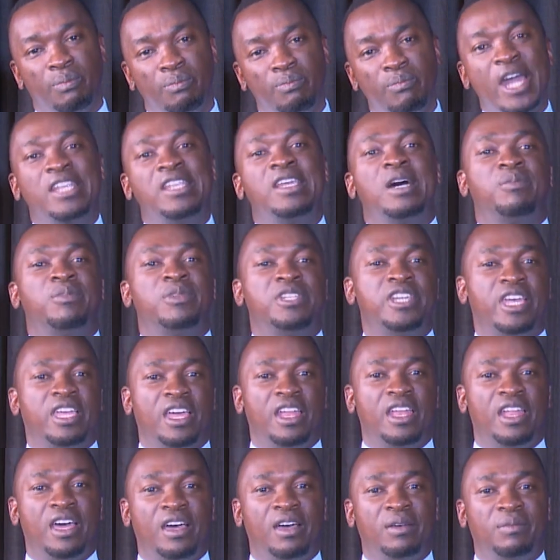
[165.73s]
Madam
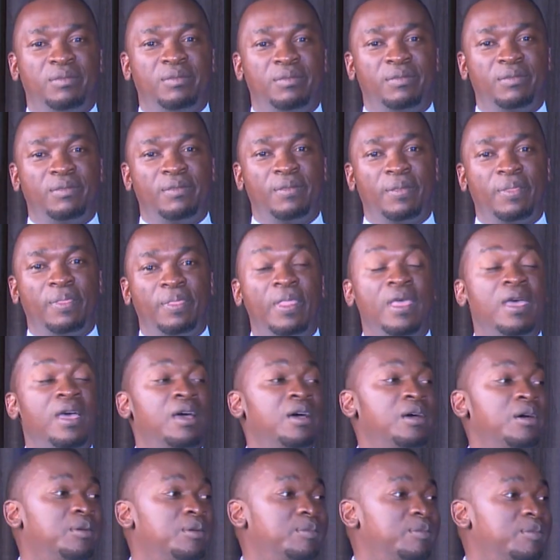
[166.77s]
Diana.
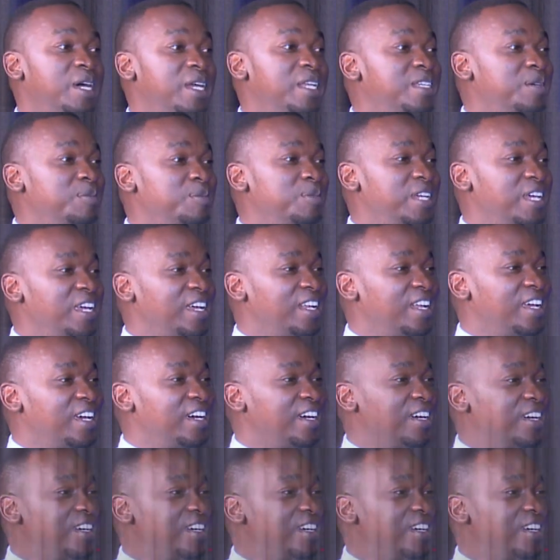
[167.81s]
Madam Diana.